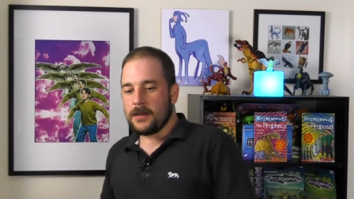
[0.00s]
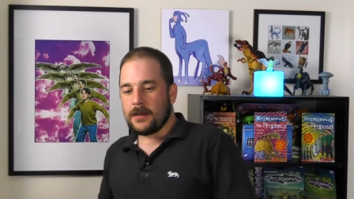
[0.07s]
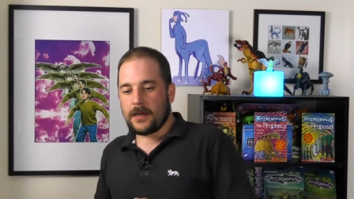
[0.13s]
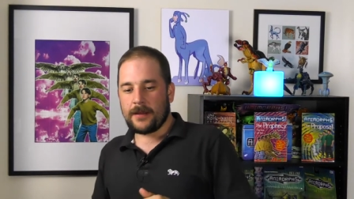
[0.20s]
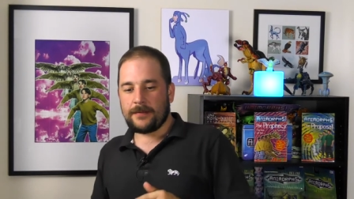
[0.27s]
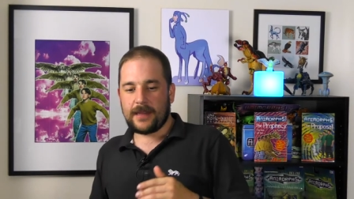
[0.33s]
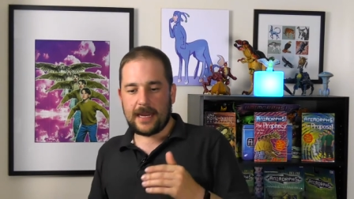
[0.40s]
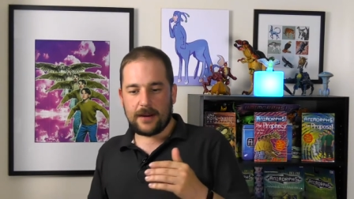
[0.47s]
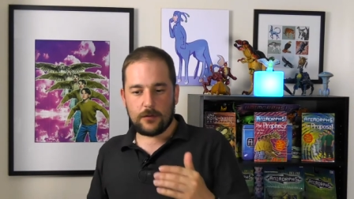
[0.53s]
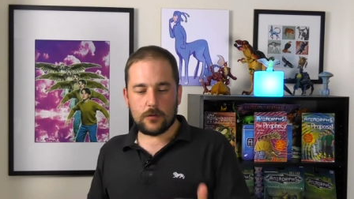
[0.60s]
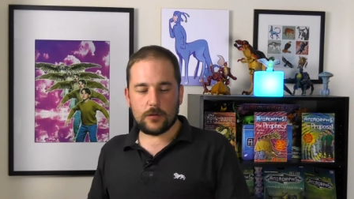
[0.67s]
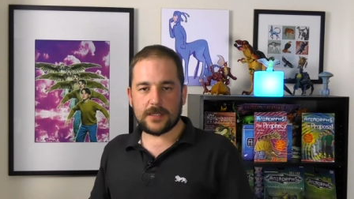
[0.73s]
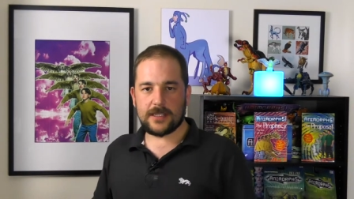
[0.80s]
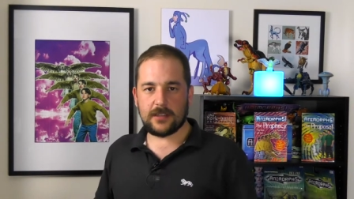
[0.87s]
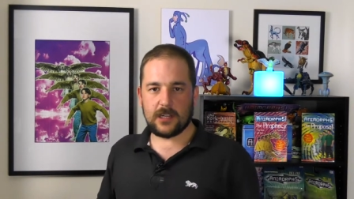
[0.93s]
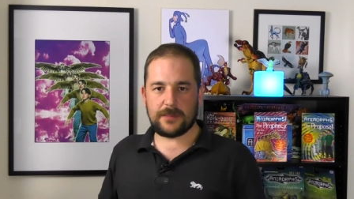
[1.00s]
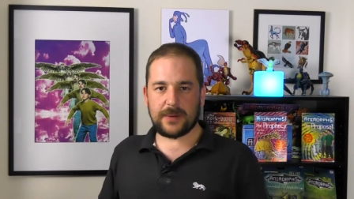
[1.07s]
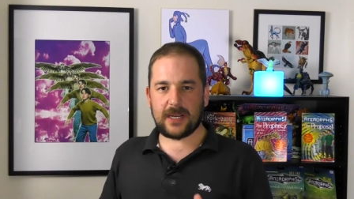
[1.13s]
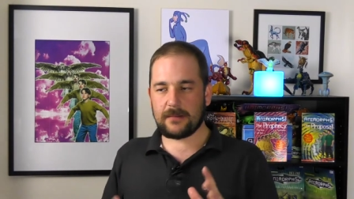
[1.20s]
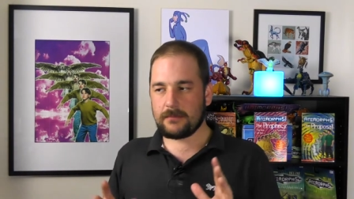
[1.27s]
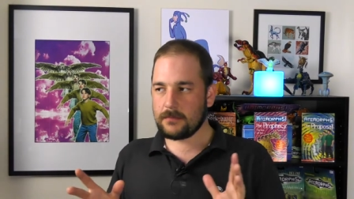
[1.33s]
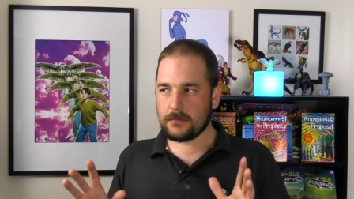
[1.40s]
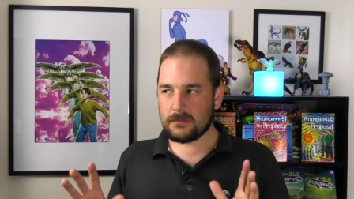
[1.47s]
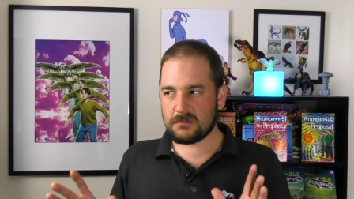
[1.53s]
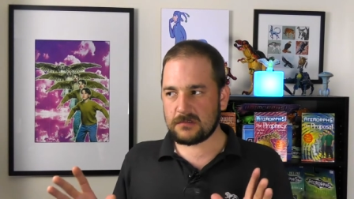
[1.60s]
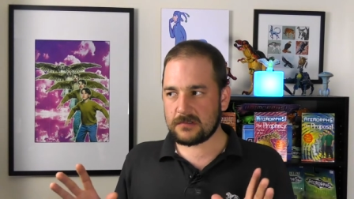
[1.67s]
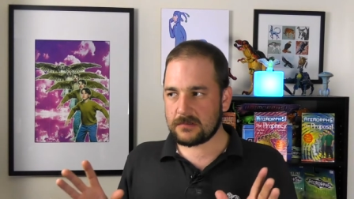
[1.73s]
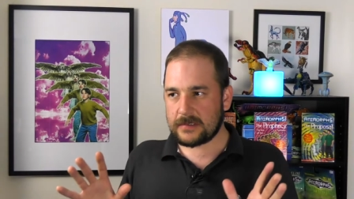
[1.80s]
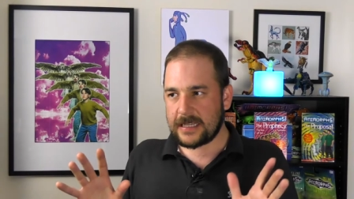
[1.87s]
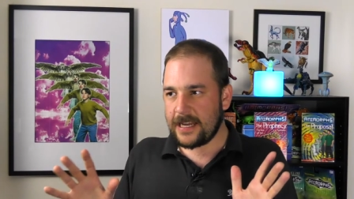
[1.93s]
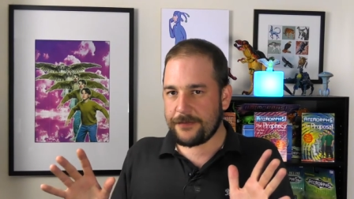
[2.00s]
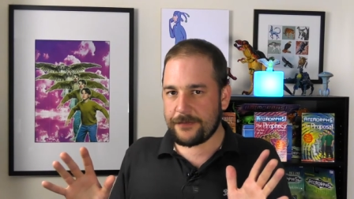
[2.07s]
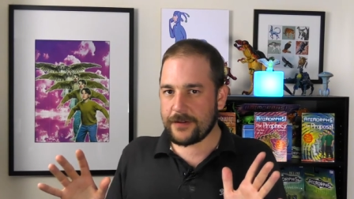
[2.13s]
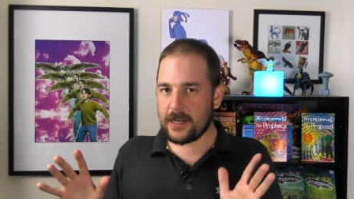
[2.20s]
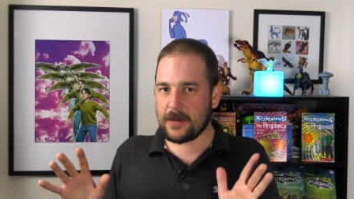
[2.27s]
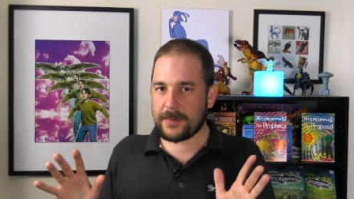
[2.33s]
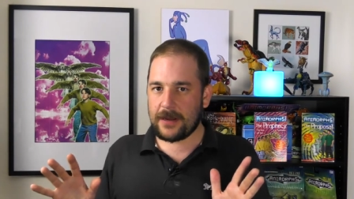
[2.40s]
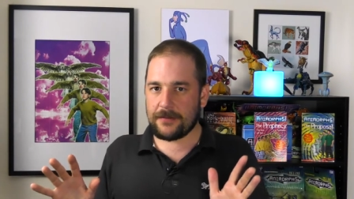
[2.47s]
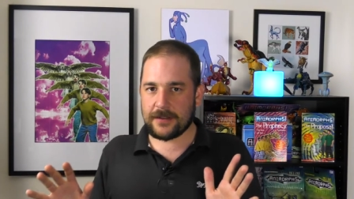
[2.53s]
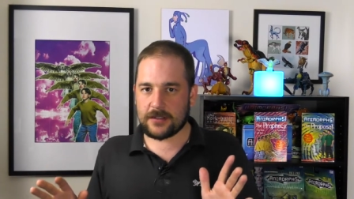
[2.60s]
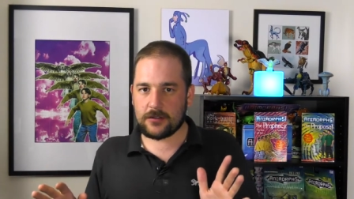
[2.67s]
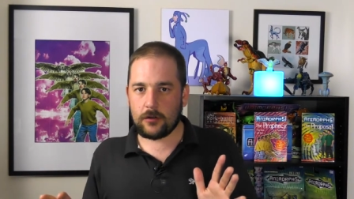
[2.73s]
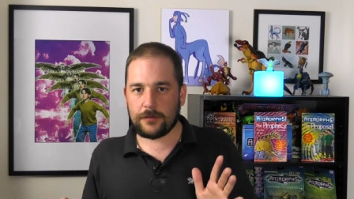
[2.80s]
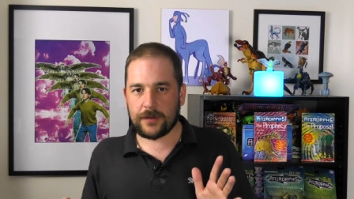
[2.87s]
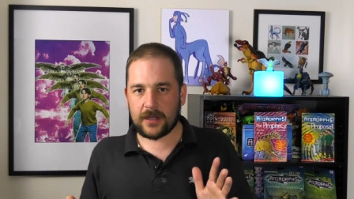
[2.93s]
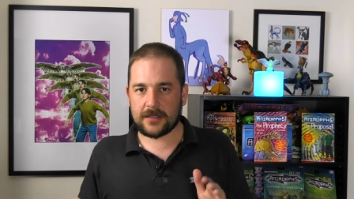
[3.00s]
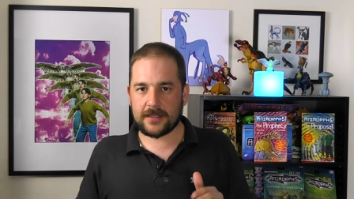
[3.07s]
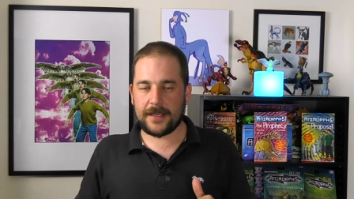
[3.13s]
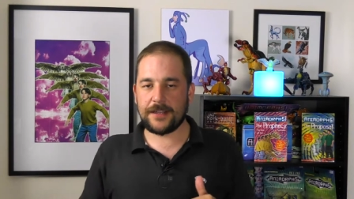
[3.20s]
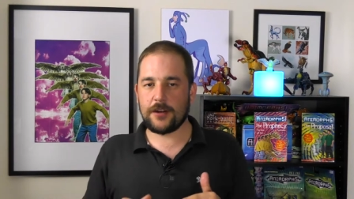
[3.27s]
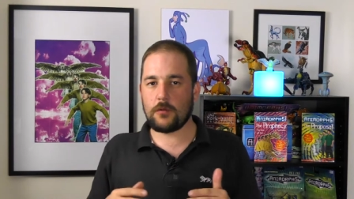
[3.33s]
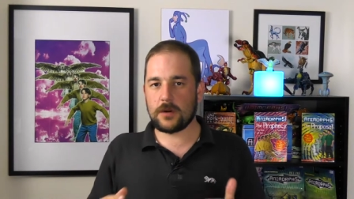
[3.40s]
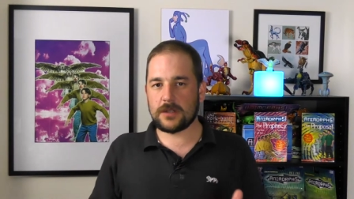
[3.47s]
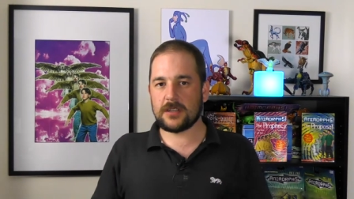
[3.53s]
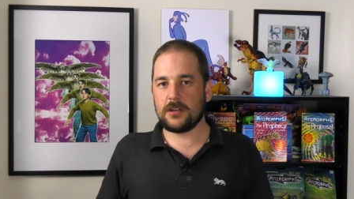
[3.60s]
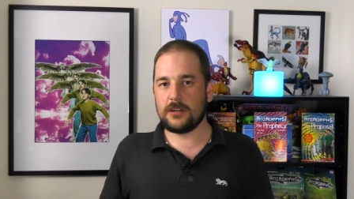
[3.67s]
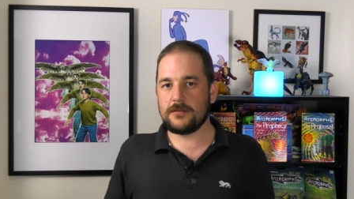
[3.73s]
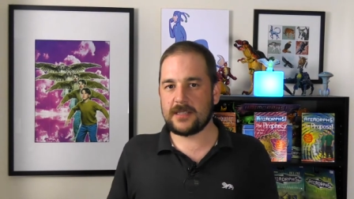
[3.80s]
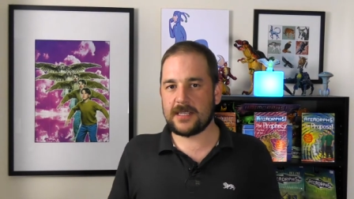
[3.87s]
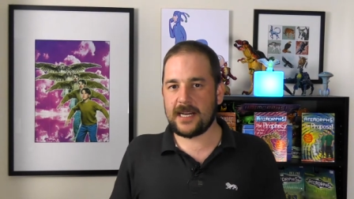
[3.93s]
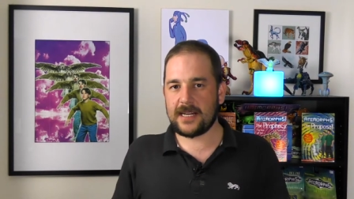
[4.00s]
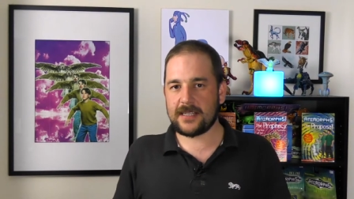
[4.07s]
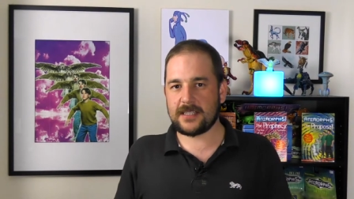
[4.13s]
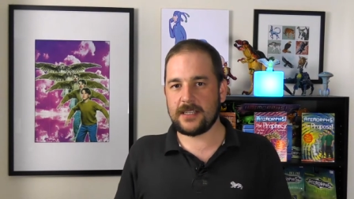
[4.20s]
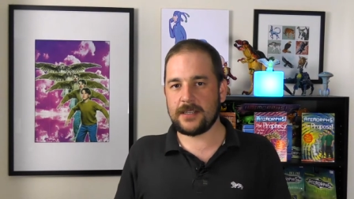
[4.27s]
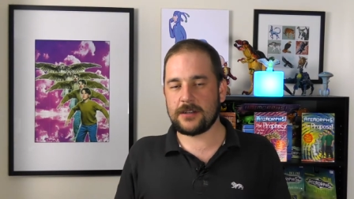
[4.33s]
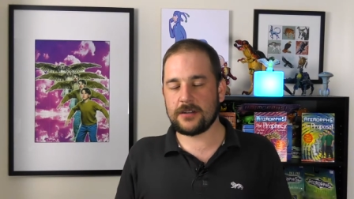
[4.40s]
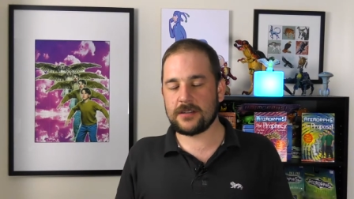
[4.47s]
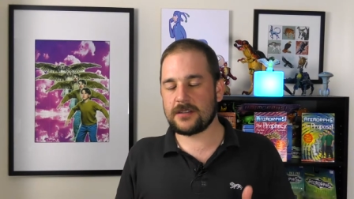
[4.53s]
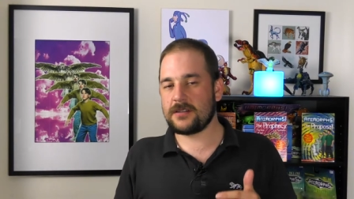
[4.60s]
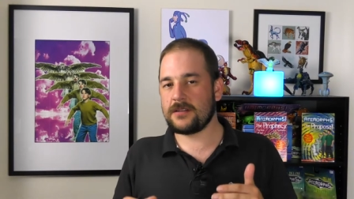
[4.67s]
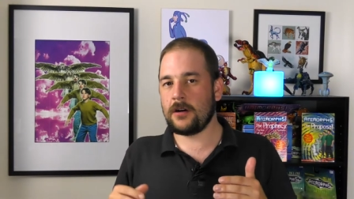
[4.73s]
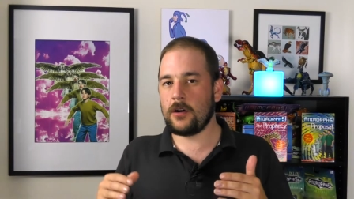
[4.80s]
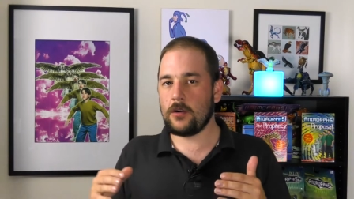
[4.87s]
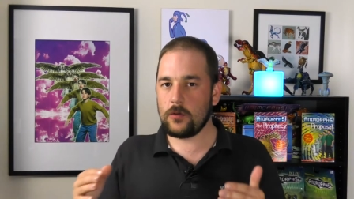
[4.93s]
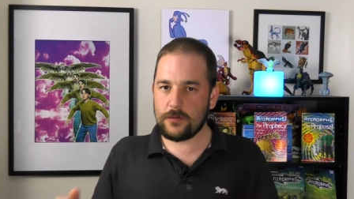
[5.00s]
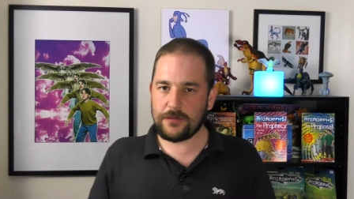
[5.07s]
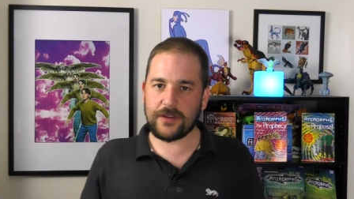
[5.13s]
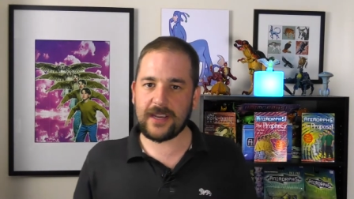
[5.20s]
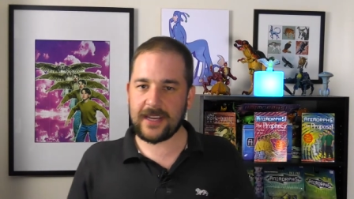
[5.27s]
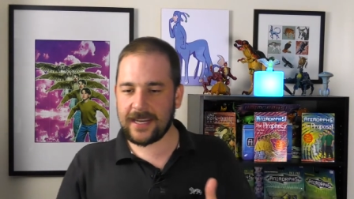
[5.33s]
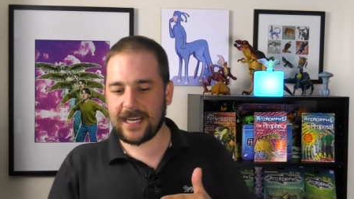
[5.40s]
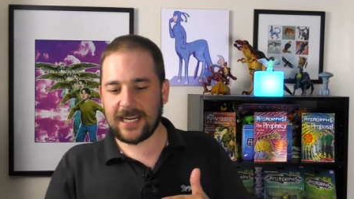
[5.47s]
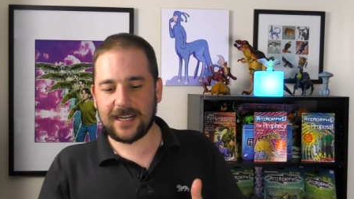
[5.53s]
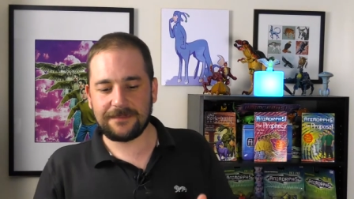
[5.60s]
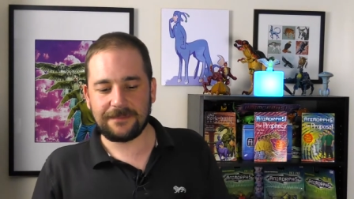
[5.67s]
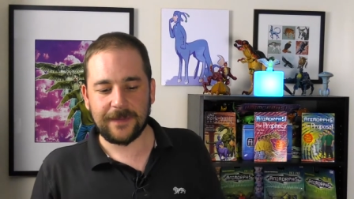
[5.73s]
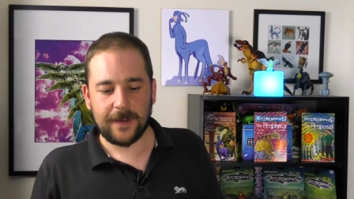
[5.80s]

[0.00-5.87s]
and they're all still a bit iffy about this whole thing because they don't want to lose Cassie, because the whole thing here